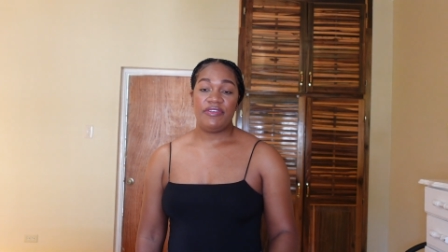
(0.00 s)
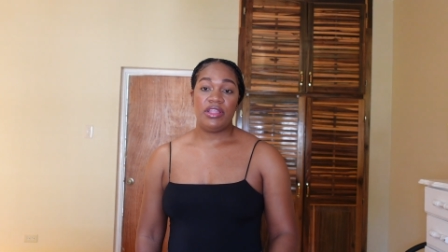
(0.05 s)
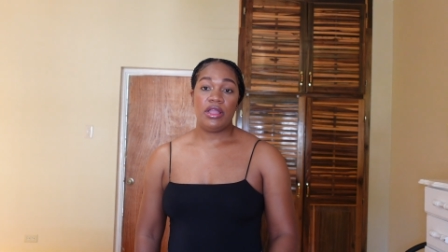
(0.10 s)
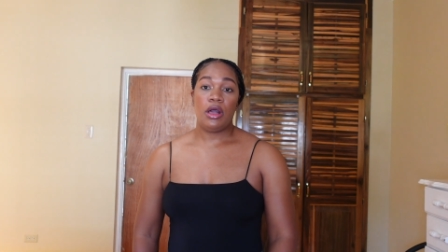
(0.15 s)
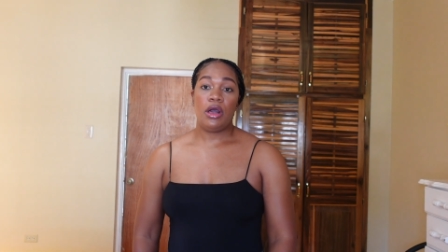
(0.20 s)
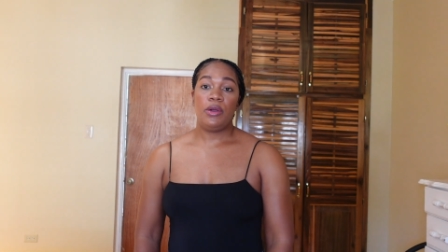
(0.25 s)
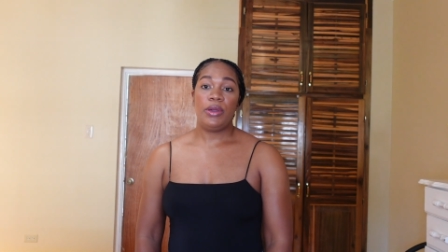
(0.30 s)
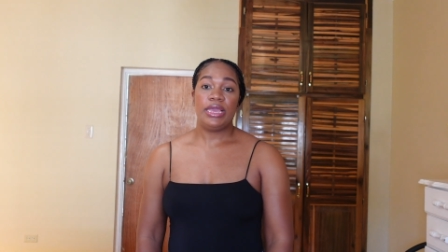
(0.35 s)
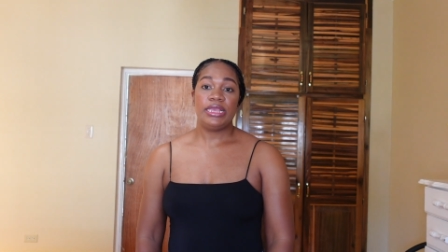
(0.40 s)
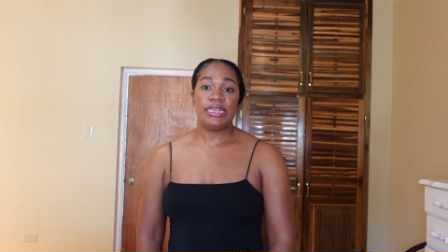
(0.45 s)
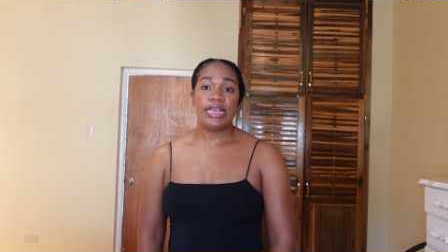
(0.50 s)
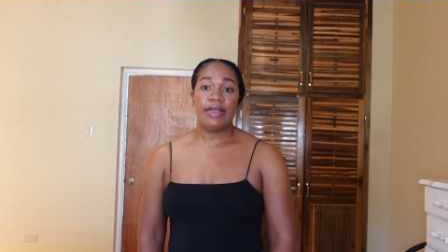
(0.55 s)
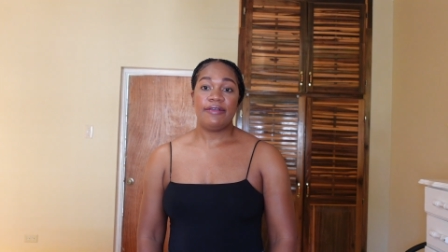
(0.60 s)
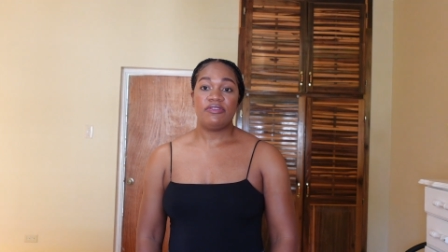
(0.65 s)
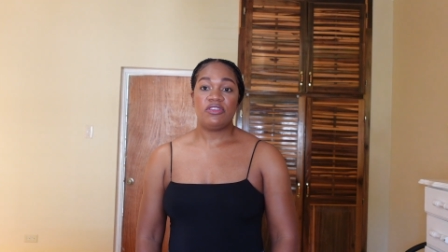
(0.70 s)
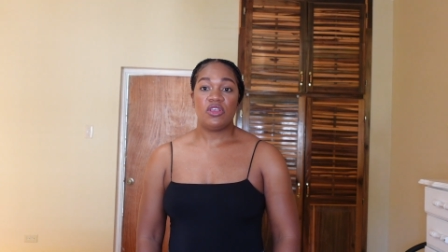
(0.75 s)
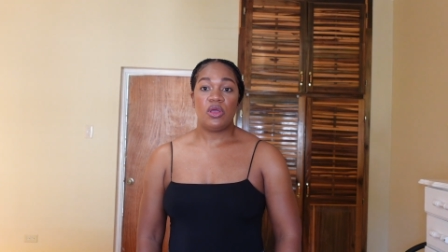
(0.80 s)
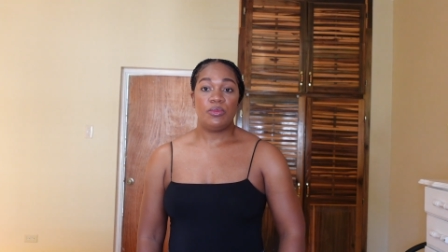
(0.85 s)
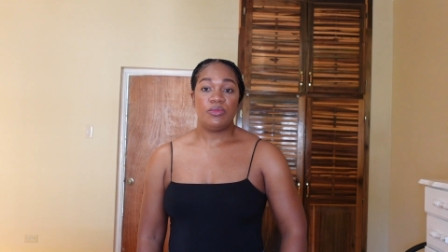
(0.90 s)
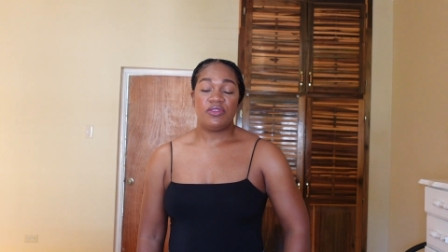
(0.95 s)
They always have
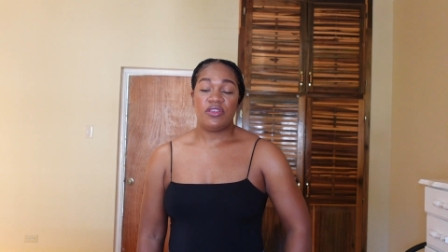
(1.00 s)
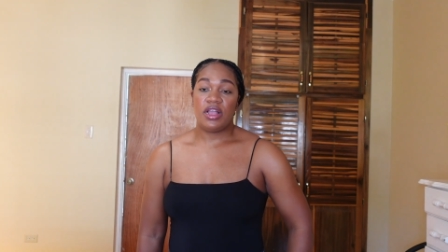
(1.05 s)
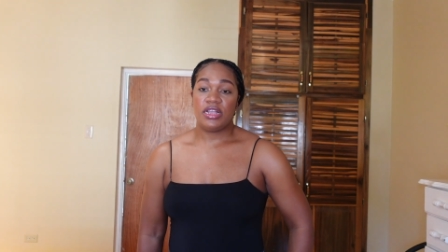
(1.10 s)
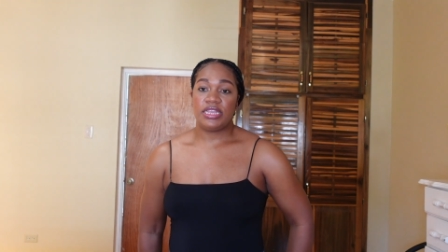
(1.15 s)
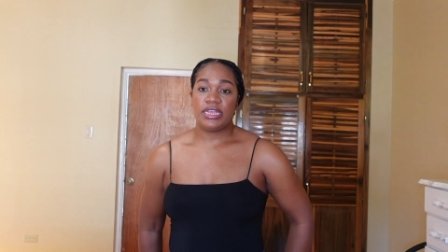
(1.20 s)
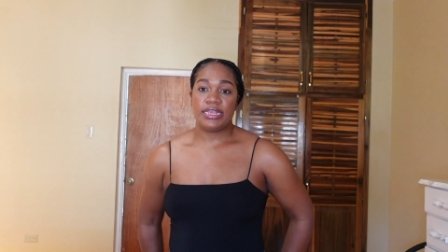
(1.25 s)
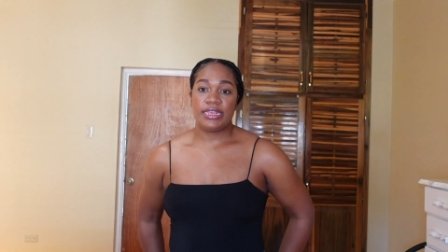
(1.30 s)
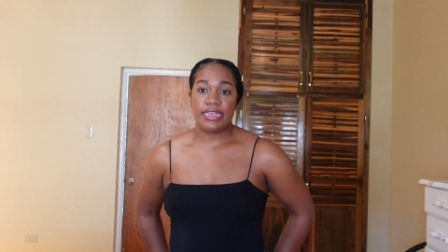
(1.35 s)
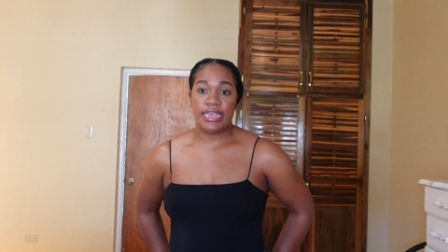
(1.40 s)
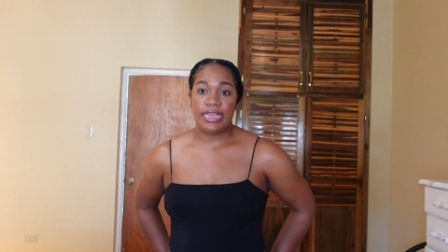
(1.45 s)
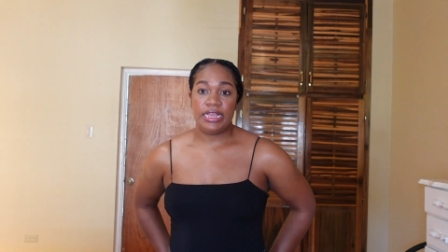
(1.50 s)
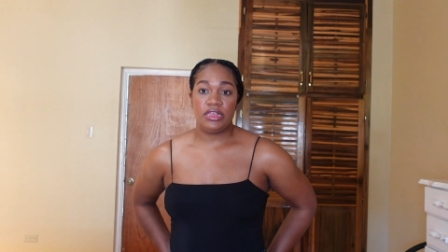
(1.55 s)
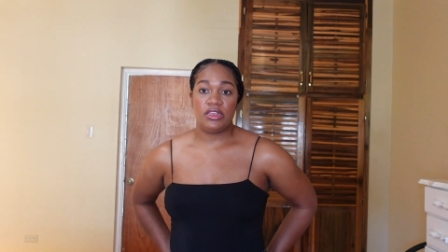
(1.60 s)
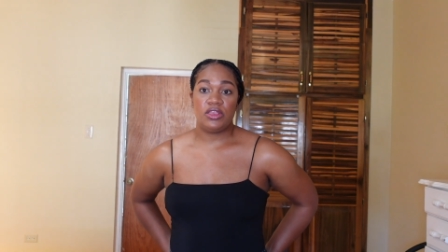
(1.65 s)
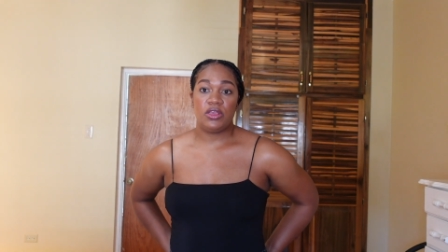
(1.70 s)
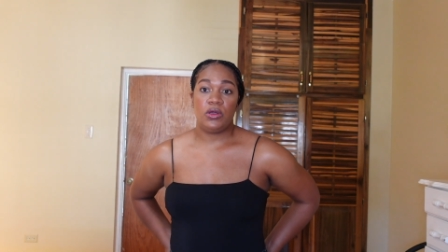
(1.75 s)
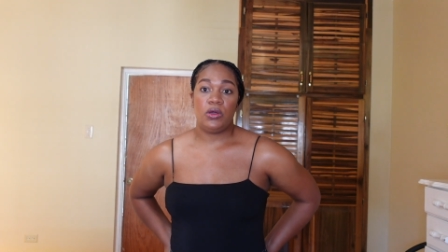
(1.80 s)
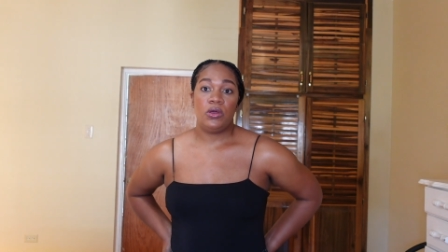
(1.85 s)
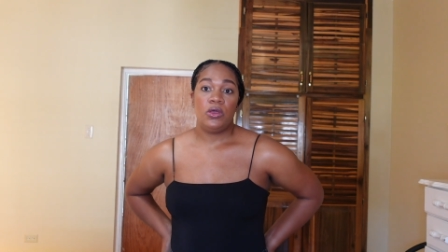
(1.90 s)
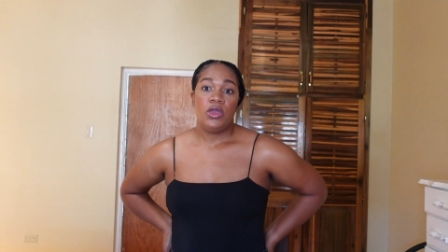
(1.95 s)
some sort of sale
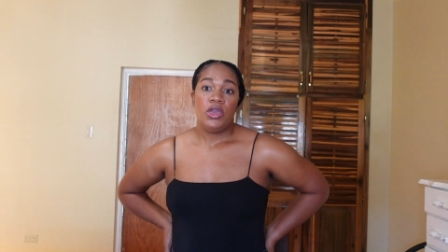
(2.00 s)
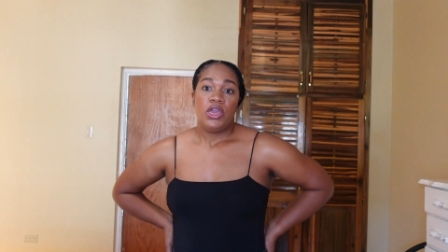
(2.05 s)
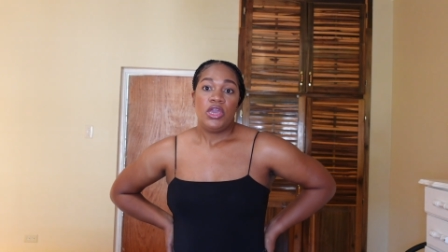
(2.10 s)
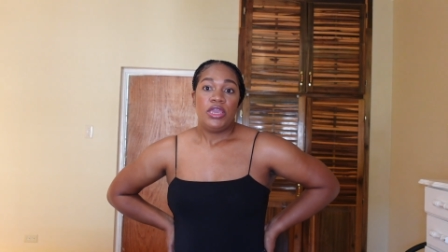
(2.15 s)
so